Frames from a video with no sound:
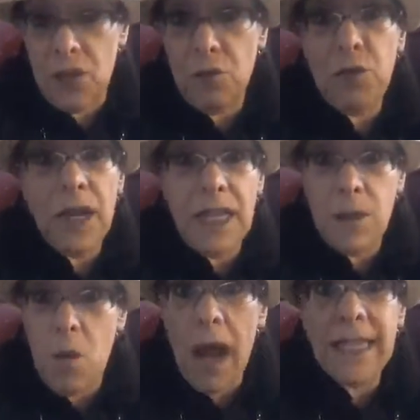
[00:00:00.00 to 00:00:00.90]
to
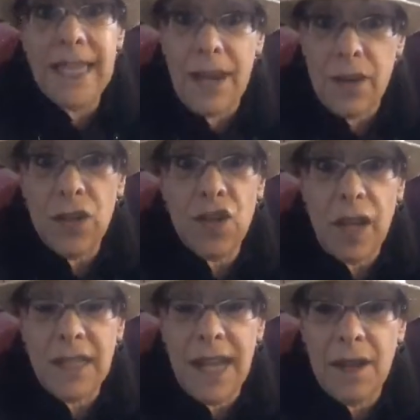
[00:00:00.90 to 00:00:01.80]
really wind down and
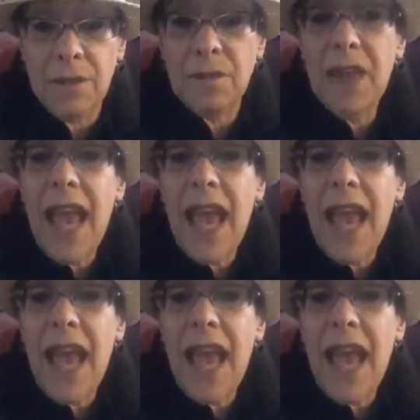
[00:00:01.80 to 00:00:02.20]
shut down.